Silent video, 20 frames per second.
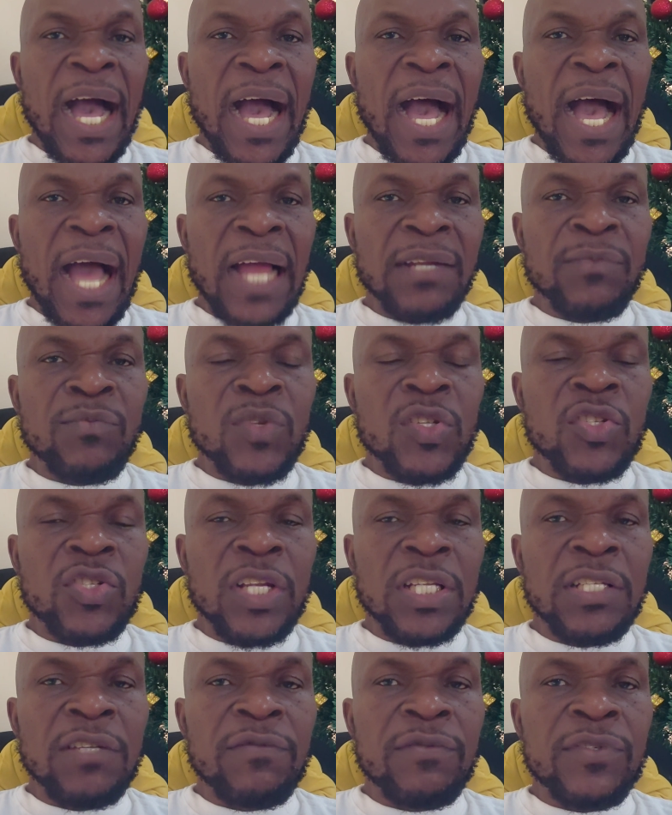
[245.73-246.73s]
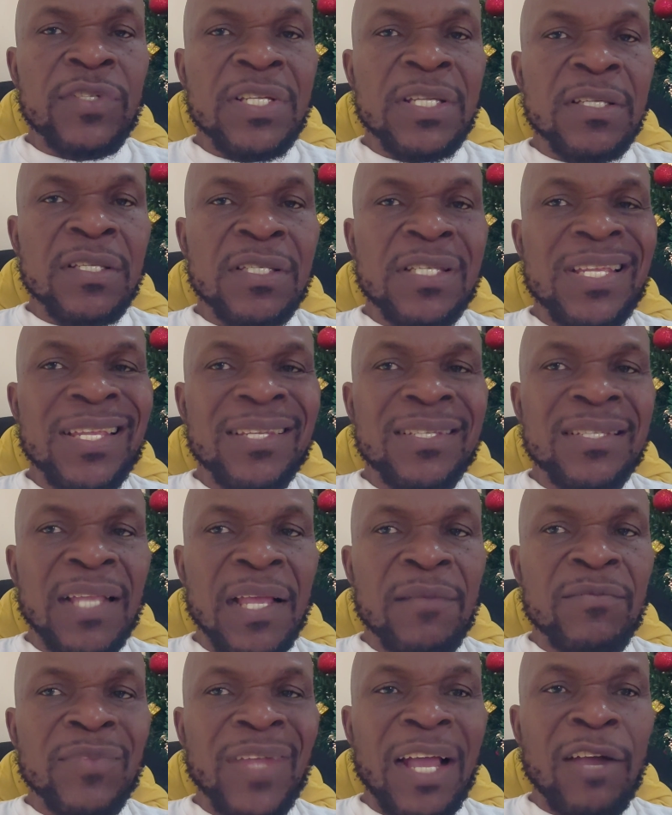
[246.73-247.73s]
administrative
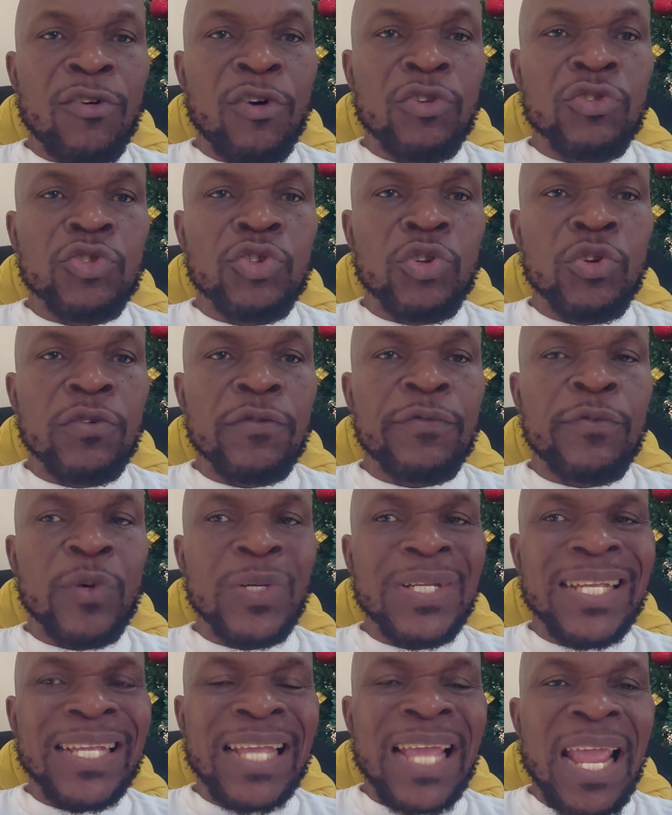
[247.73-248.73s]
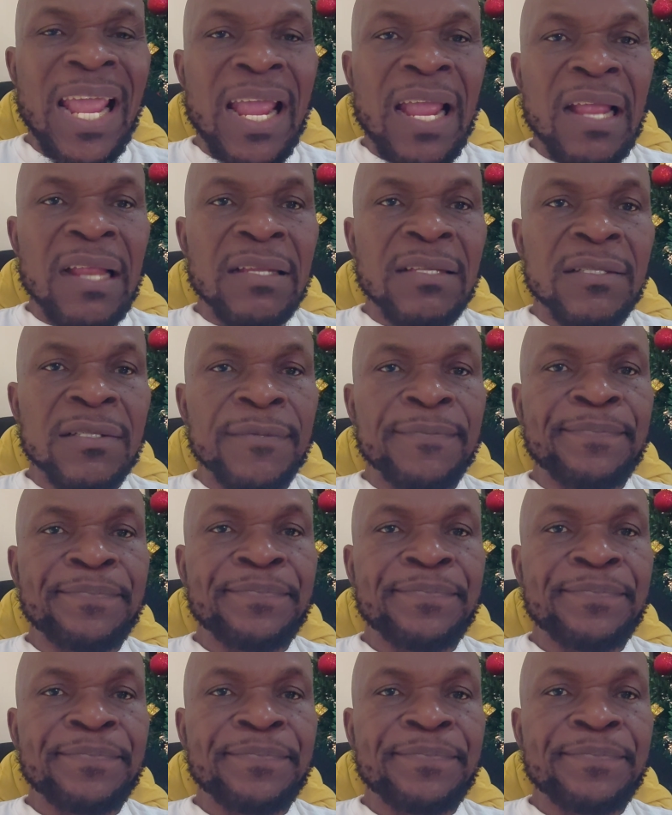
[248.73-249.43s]
systems that continued for decades.